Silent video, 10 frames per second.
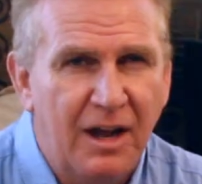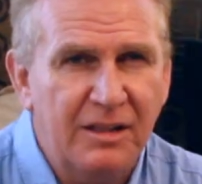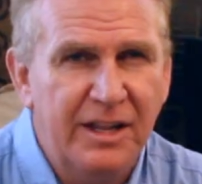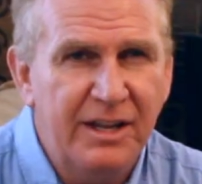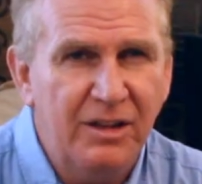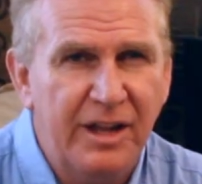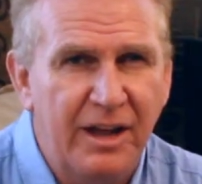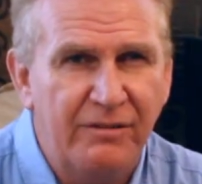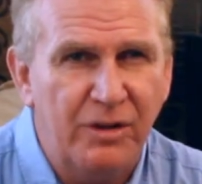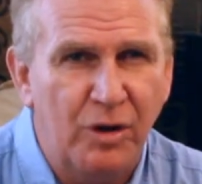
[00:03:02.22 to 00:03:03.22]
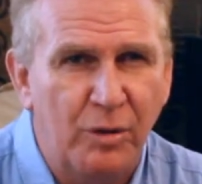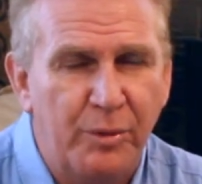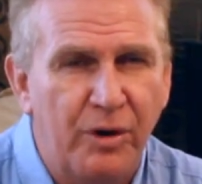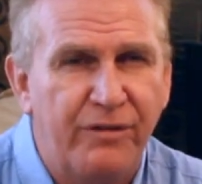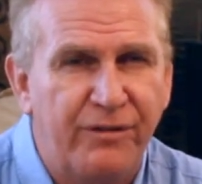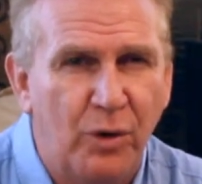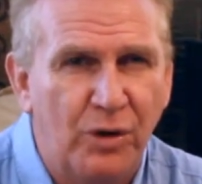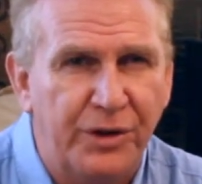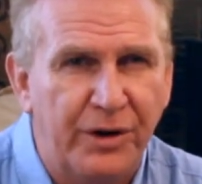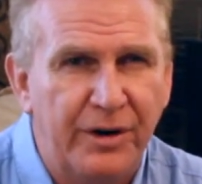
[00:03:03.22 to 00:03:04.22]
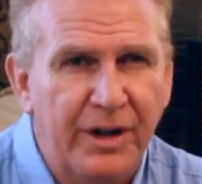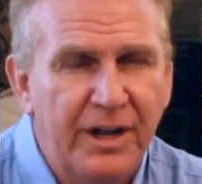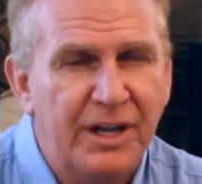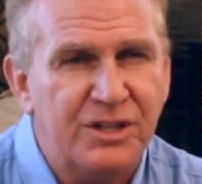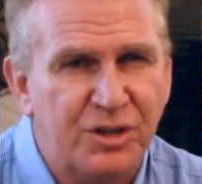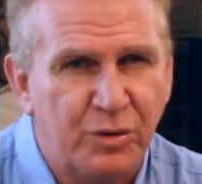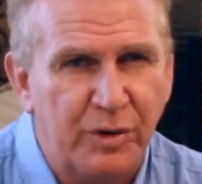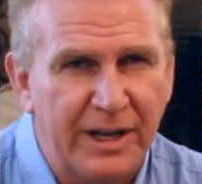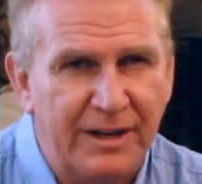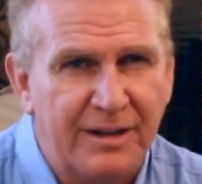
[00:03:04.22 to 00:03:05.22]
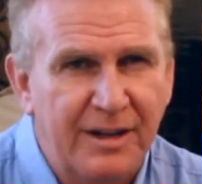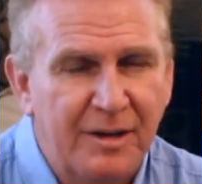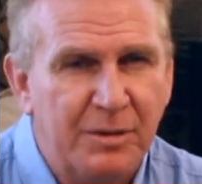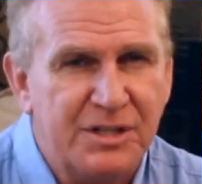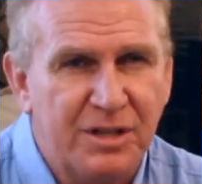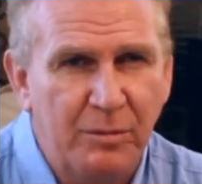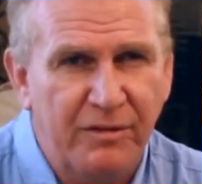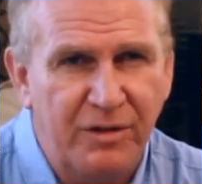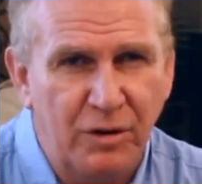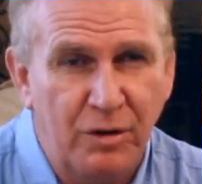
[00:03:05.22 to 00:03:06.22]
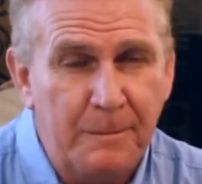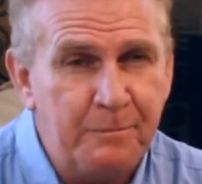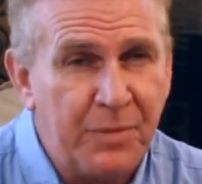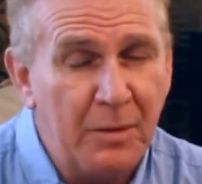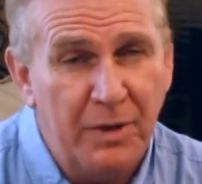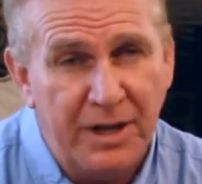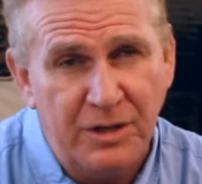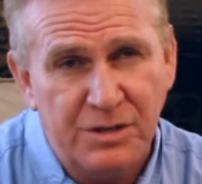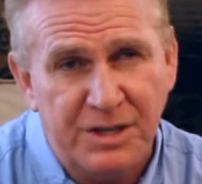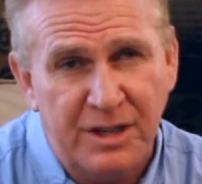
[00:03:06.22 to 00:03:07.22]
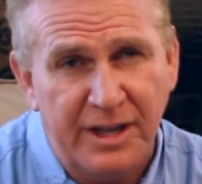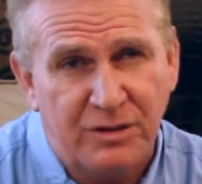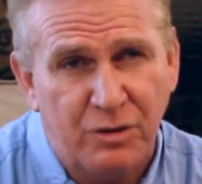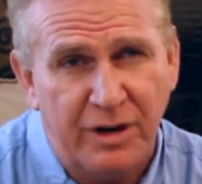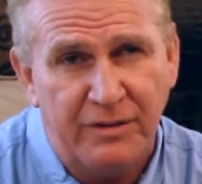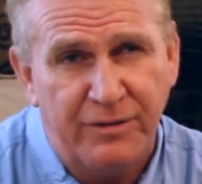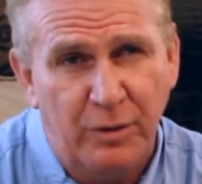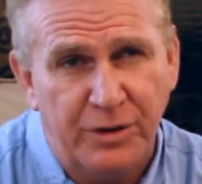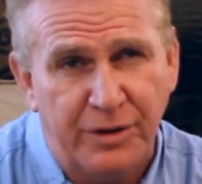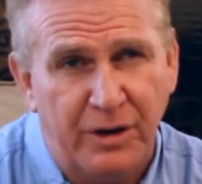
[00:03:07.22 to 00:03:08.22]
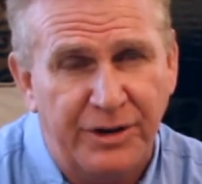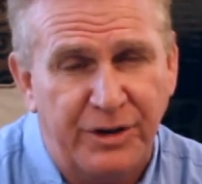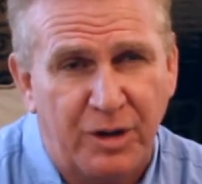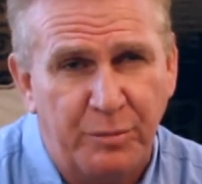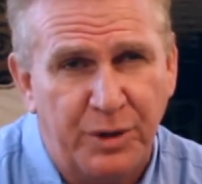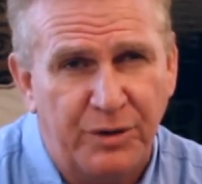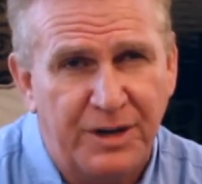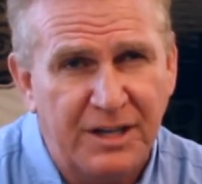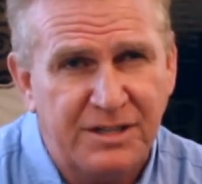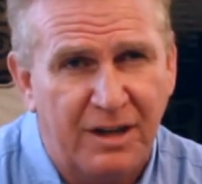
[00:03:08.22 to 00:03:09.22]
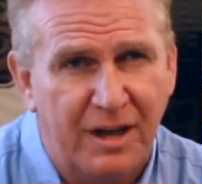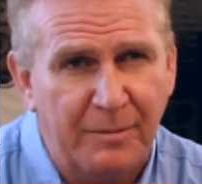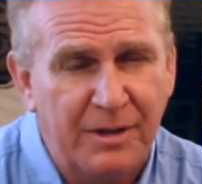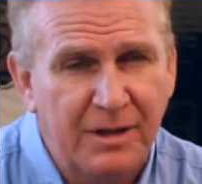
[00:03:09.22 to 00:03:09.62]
A legal envelope or a folder is great, but some of you might use an electronic folder on your computer desktop.